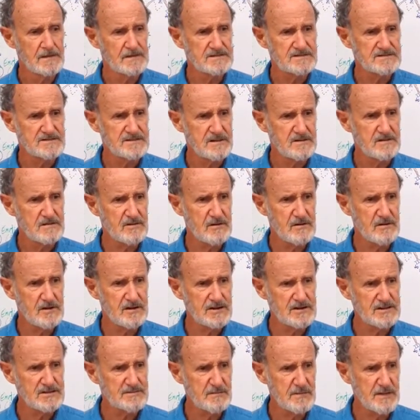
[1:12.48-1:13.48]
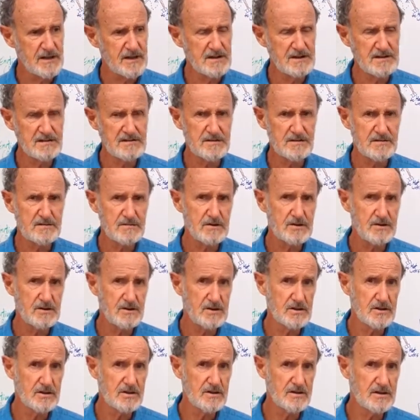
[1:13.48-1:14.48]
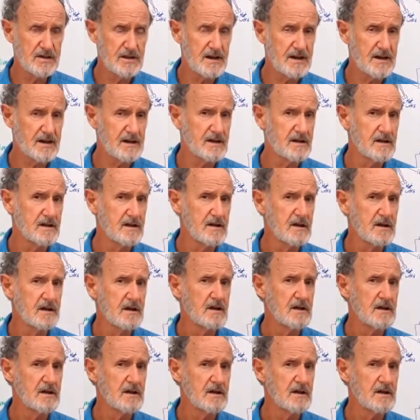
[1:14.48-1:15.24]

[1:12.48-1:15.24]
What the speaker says: So I explained to her that